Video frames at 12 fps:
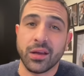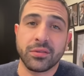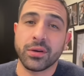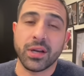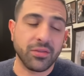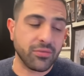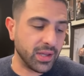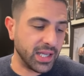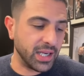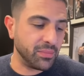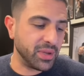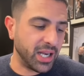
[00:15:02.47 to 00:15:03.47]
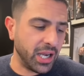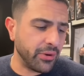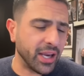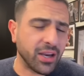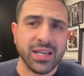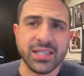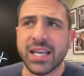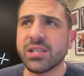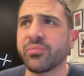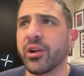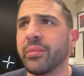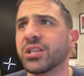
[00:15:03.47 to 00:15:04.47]
I thought I'd throw that in. But anyway, guys, that is
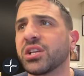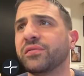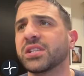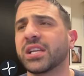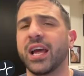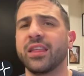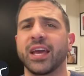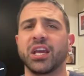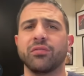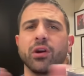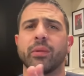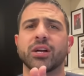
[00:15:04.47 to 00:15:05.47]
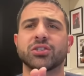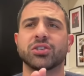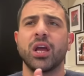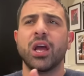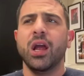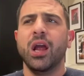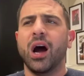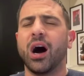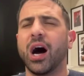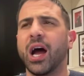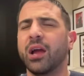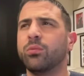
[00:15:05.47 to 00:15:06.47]
pretty much it for today. Thank you very much.
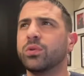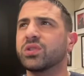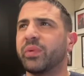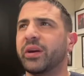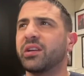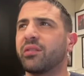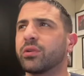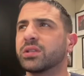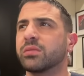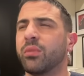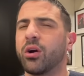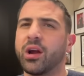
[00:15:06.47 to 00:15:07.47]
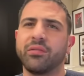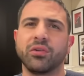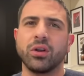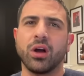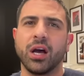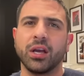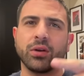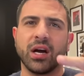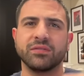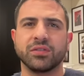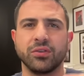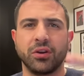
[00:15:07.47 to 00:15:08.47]
I will speak to everyone tomorrow. Have a good night, good
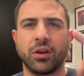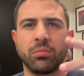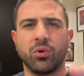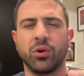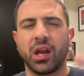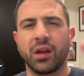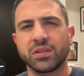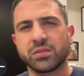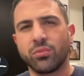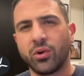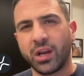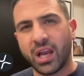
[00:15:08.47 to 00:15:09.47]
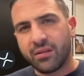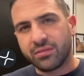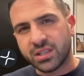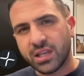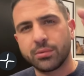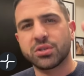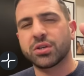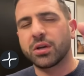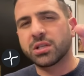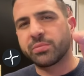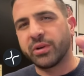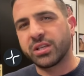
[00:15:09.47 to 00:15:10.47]
afternoon, and good morning. If it's morning, have a double shot
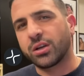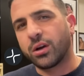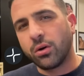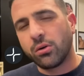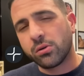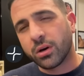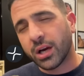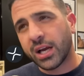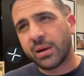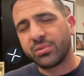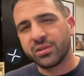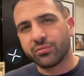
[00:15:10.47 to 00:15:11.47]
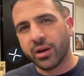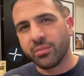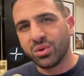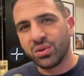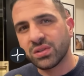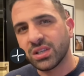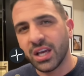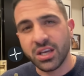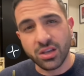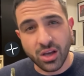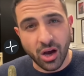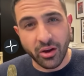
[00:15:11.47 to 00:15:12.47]
of espresso or a couple of Red Bulls to get
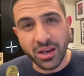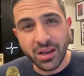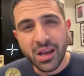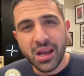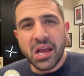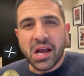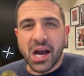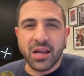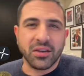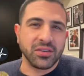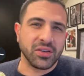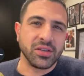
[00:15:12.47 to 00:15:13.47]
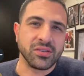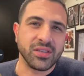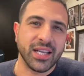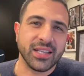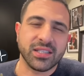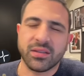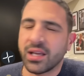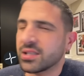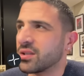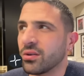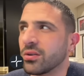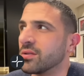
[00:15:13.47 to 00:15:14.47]
you going. No, don't do that.
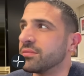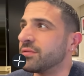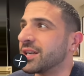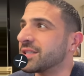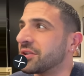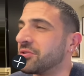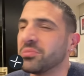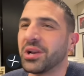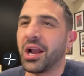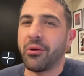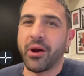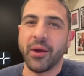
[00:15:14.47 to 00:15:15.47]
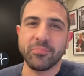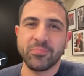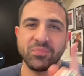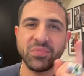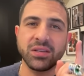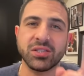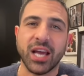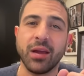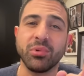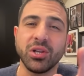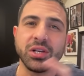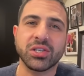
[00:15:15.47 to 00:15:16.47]
That's not good advice at all. But anyway, stay
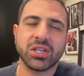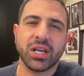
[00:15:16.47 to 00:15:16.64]
bullish.